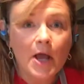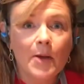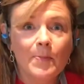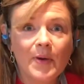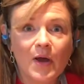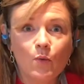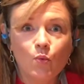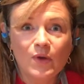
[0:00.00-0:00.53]

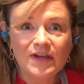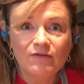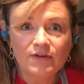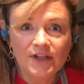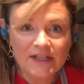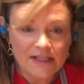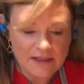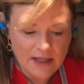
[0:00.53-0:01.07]
but we
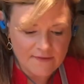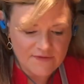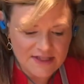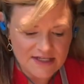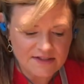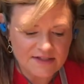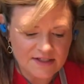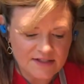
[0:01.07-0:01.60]
really love
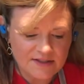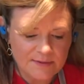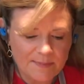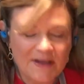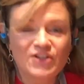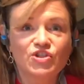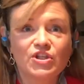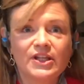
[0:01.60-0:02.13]
these,
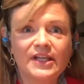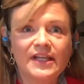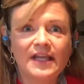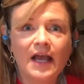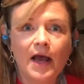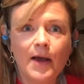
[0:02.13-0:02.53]
especially